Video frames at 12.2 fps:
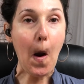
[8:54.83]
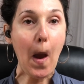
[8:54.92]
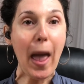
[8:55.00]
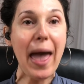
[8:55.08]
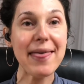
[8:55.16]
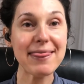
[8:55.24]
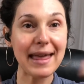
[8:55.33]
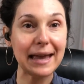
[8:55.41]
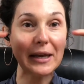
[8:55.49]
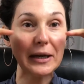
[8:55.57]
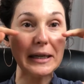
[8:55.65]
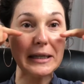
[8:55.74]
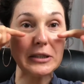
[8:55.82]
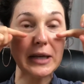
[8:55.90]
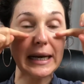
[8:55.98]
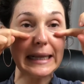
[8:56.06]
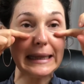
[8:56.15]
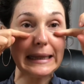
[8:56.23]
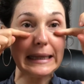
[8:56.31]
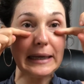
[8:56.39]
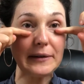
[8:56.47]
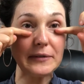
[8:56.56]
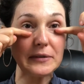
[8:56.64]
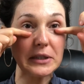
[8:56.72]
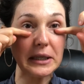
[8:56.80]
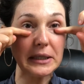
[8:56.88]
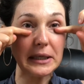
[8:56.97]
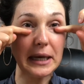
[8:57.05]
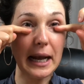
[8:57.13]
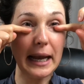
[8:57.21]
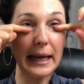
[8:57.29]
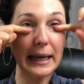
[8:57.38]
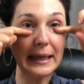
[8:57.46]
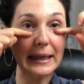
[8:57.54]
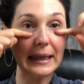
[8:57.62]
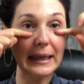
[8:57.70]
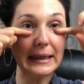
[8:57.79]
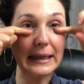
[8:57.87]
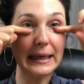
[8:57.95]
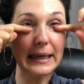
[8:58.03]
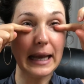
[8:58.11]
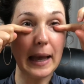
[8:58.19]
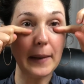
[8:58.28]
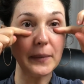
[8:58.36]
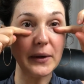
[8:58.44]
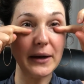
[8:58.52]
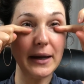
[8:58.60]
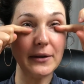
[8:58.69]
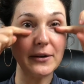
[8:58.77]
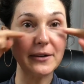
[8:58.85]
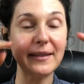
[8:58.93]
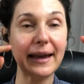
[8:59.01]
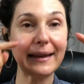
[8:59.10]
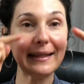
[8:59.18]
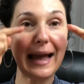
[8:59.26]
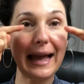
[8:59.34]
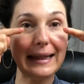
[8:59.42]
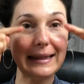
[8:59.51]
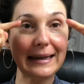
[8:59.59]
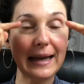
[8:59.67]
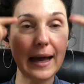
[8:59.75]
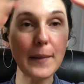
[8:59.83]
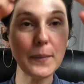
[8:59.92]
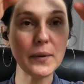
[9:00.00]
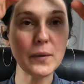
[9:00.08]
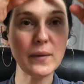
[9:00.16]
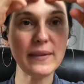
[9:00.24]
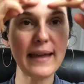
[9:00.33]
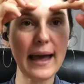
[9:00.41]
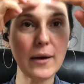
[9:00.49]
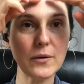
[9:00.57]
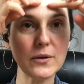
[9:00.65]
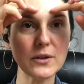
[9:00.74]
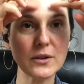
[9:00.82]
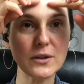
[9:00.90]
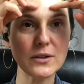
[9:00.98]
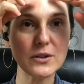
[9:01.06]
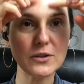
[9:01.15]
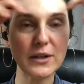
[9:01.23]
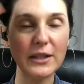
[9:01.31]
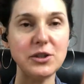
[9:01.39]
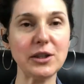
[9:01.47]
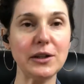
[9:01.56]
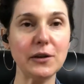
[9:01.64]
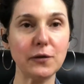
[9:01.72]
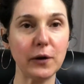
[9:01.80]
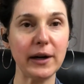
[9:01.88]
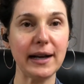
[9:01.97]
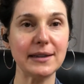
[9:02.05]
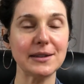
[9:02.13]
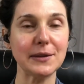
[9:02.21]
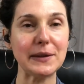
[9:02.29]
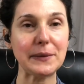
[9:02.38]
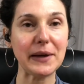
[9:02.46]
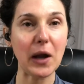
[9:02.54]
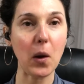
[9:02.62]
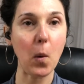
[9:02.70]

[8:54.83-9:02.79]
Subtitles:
And then you're gonna try to lift your eyelid up, your under eyelid up without scrunching your forehead. So here we go.